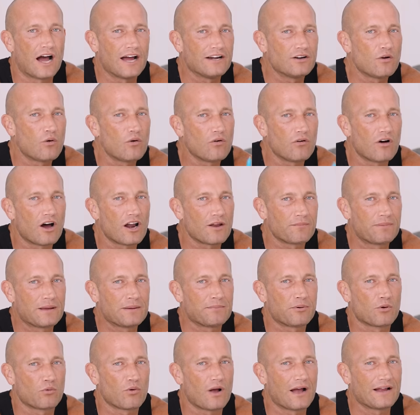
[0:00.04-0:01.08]
I know a lot of
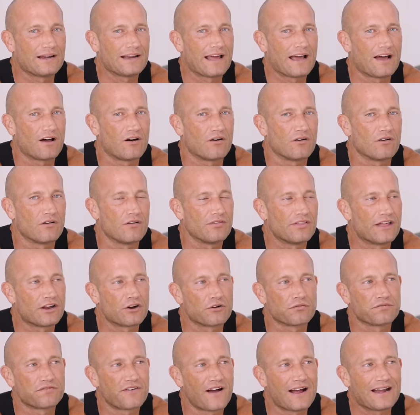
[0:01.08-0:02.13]
people right now that
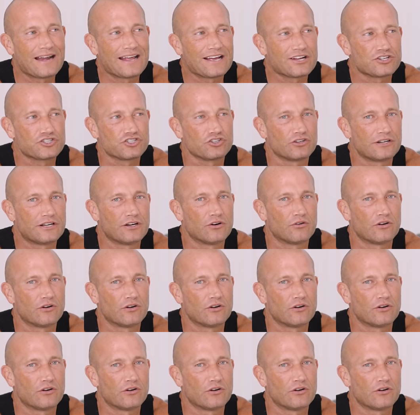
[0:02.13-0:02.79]
are financially